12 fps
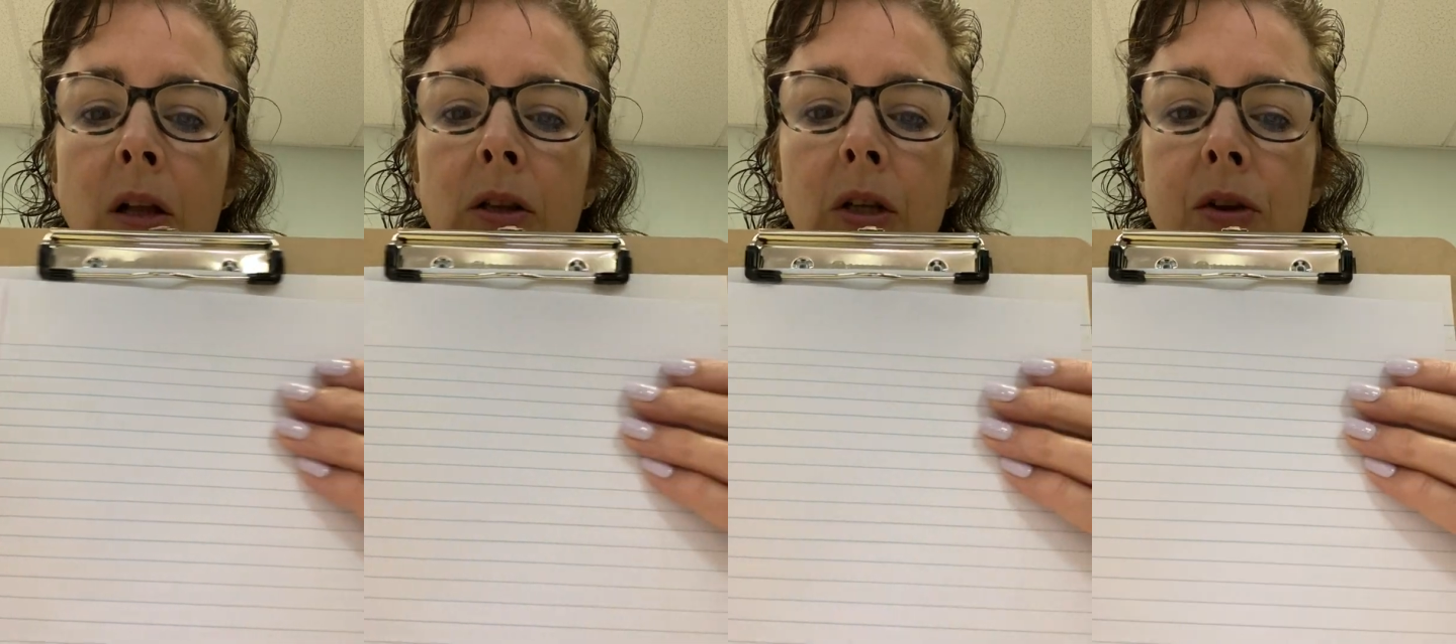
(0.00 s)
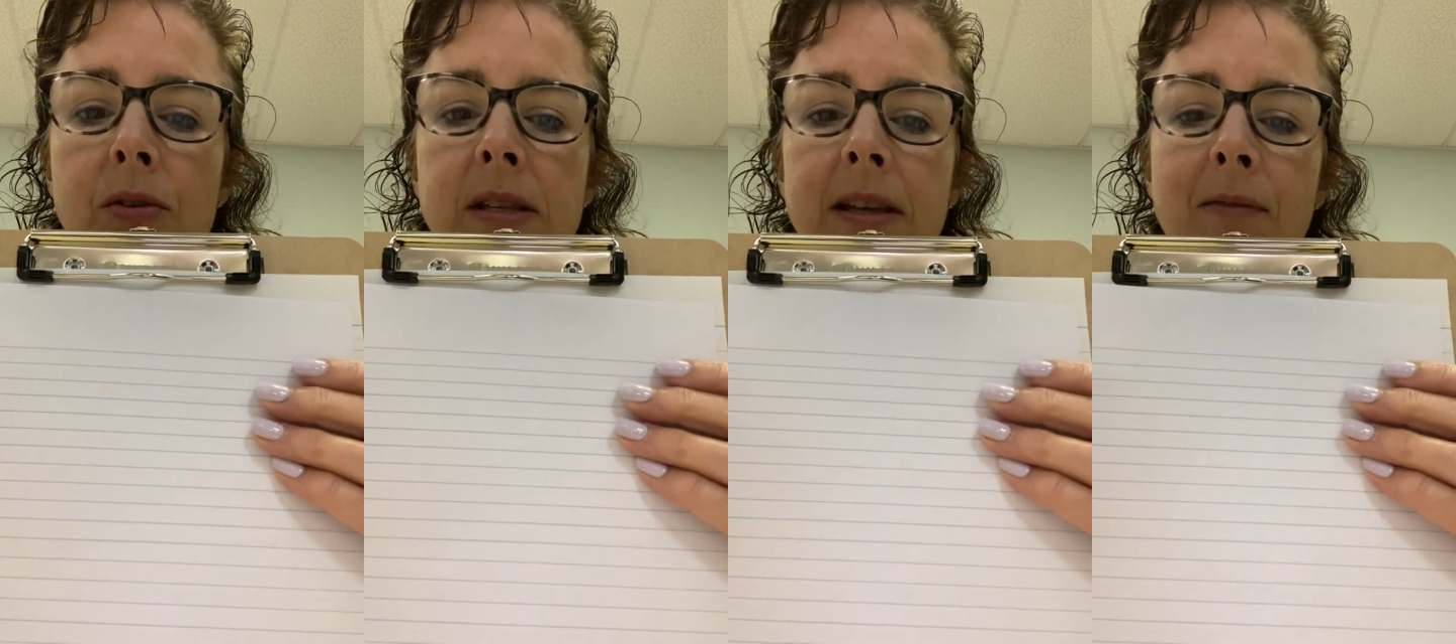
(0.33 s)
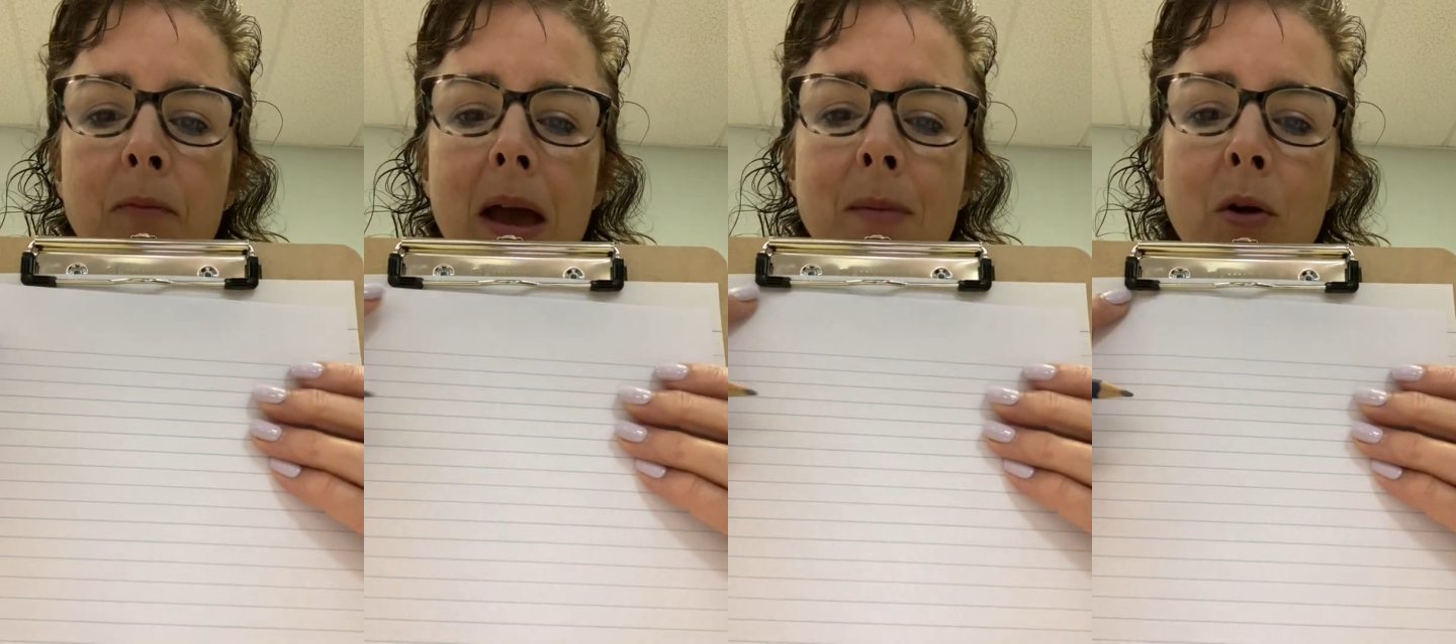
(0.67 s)
Loose
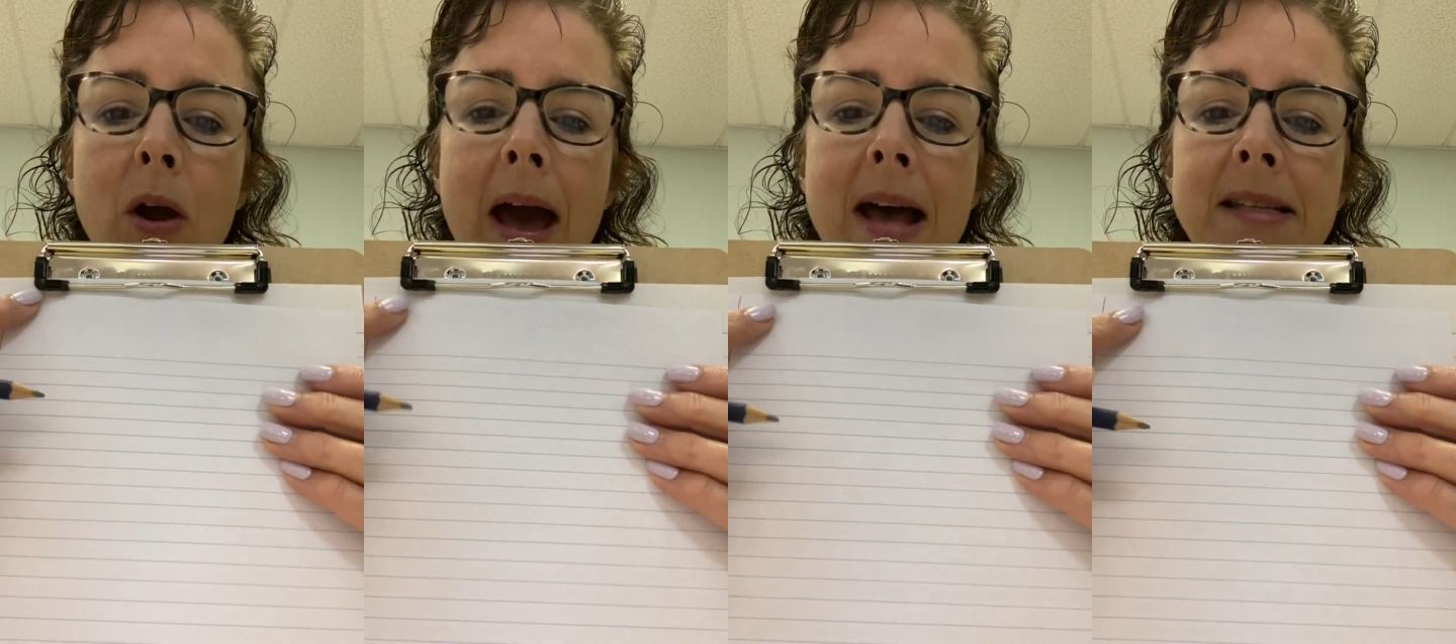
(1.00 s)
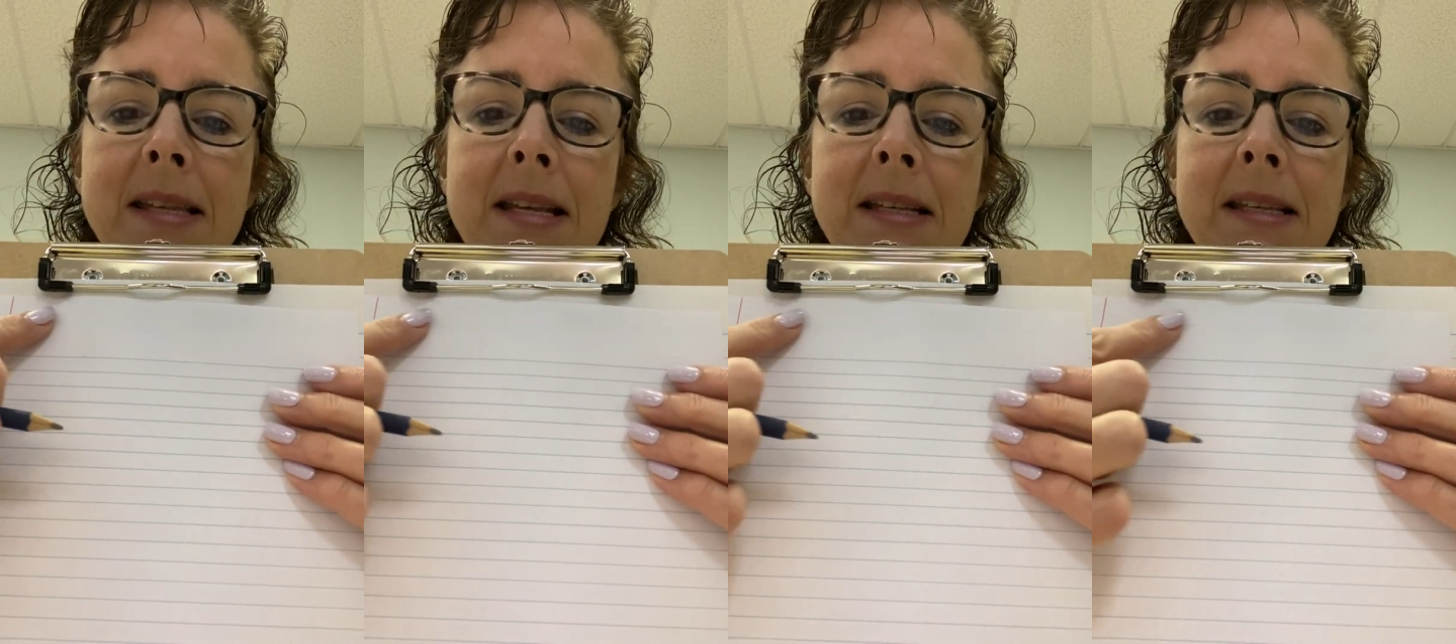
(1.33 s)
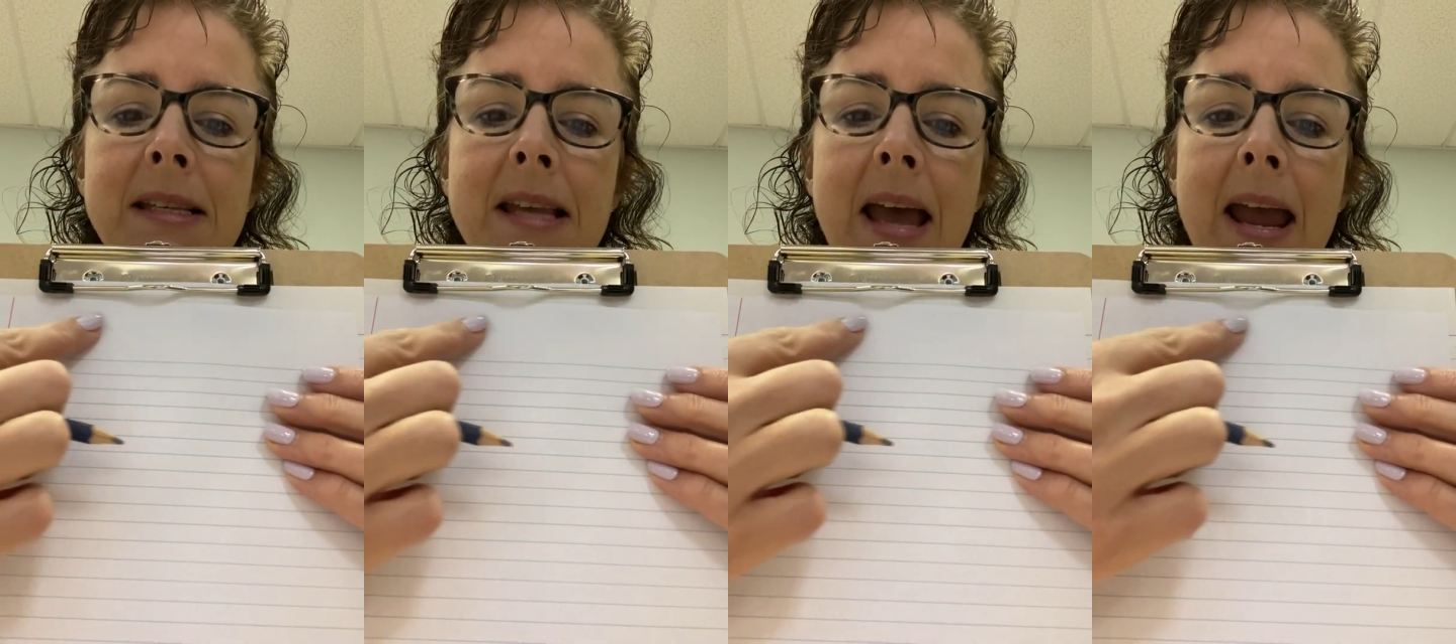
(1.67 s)
leaf paper has this